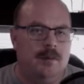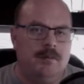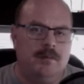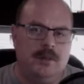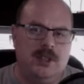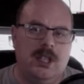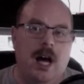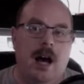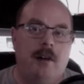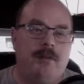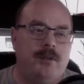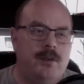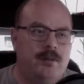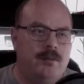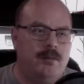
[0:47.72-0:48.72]
soft
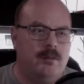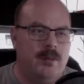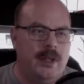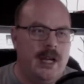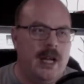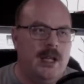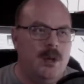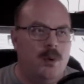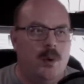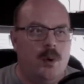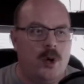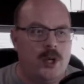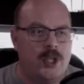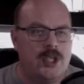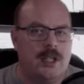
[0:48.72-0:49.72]
yellow
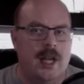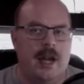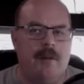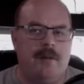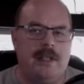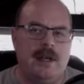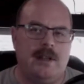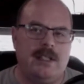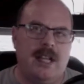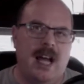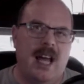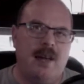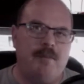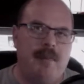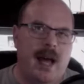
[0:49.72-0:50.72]
orange light, which I was
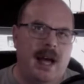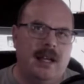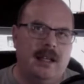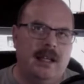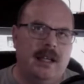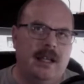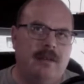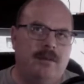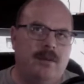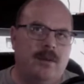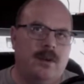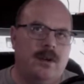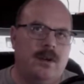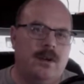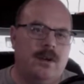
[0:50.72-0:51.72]
kind of battling
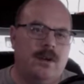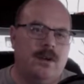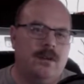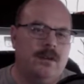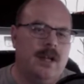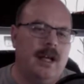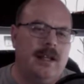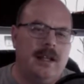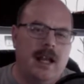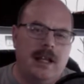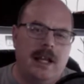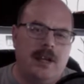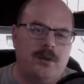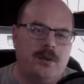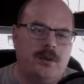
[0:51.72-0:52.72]
for, like, not
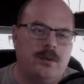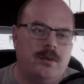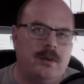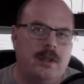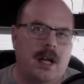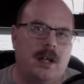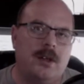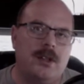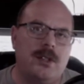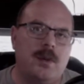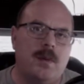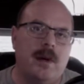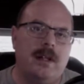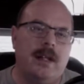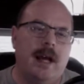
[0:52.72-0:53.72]
natural colors and
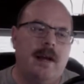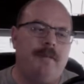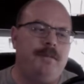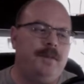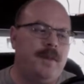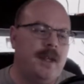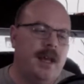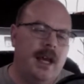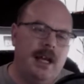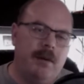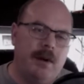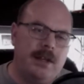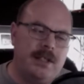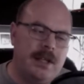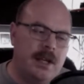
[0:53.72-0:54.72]
whatnot.
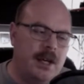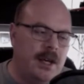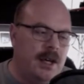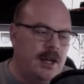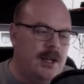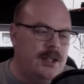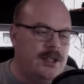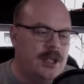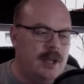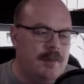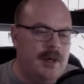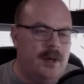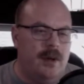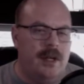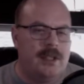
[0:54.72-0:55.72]
Anyways, so let me
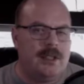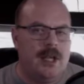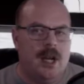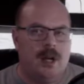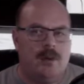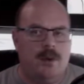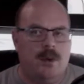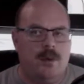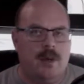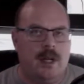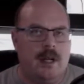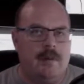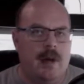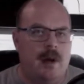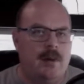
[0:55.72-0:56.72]
go ahead and talk real quick
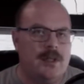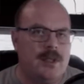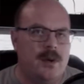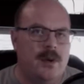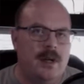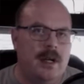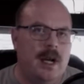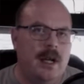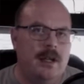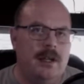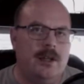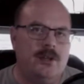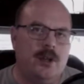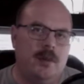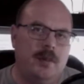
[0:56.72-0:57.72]
about what's going on in
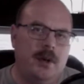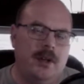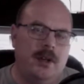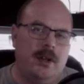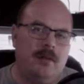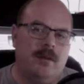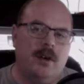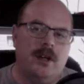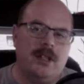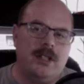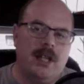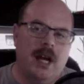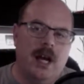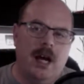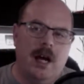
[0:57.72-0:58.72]
the Entropia universe.
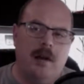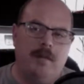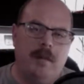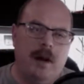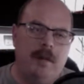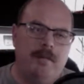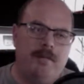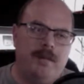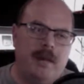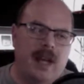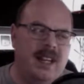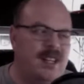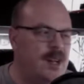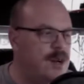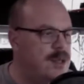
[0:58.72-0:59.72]
I
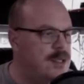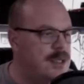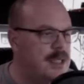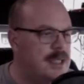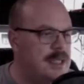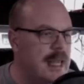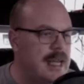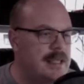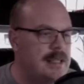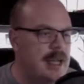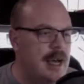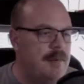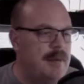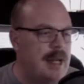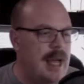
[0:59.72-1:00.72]
noticed this last time and I